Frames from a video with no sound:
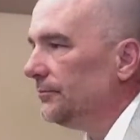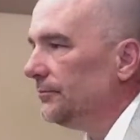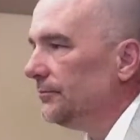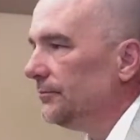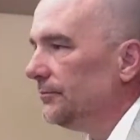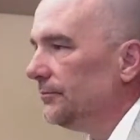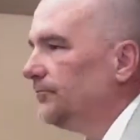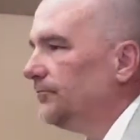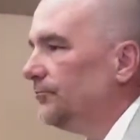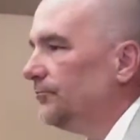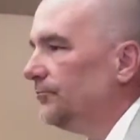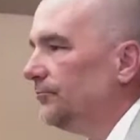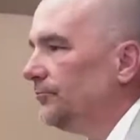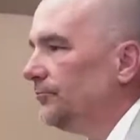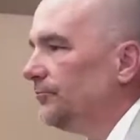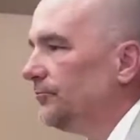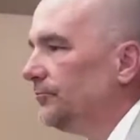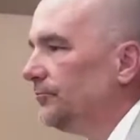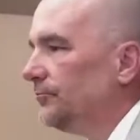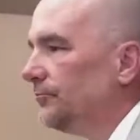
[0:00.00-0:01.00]

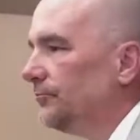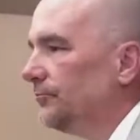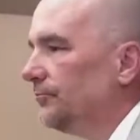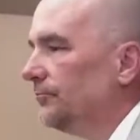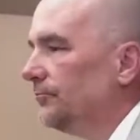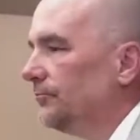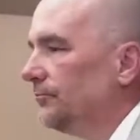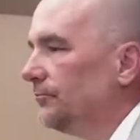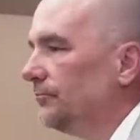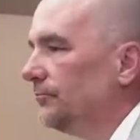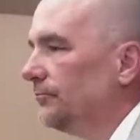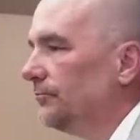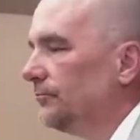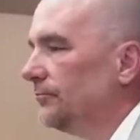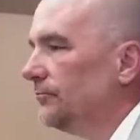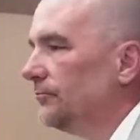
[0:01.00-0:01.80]
(no one is talking)